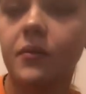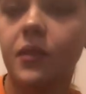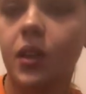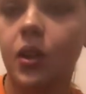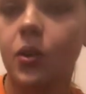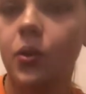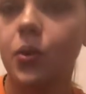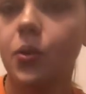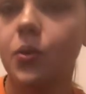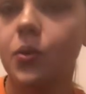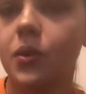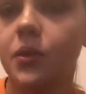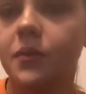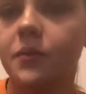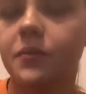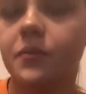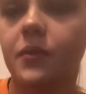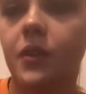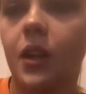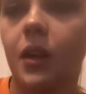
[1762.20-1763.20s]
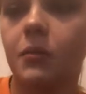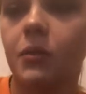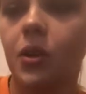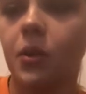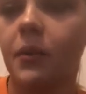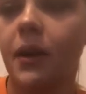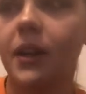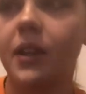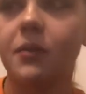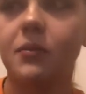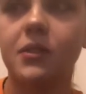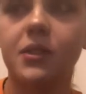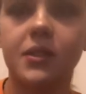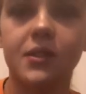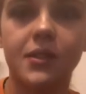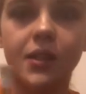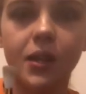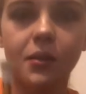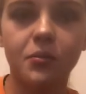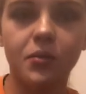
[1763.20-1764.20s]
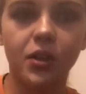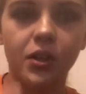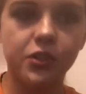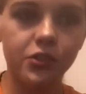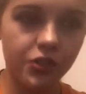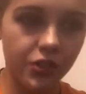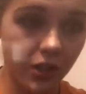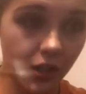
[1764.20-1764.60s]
Whew. I'm going to go back in with the same brush that I